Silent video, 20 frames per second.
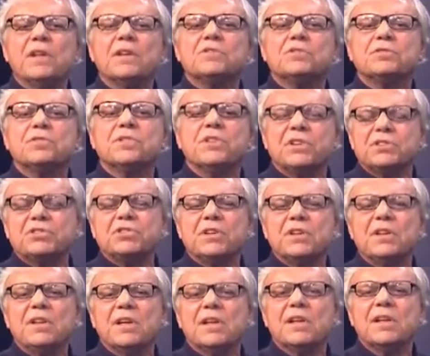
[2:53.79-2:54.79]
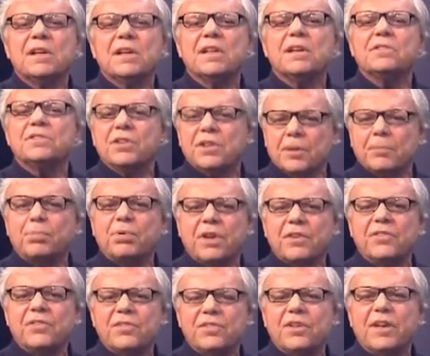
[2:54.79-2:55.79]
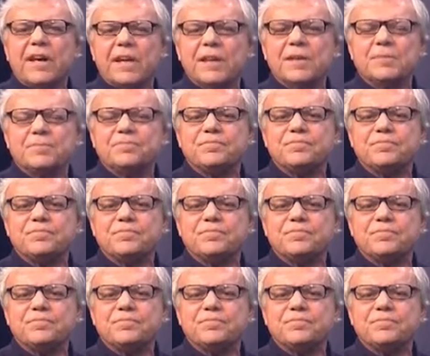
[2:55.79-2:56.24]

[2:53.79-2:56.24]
the tradition to the present day.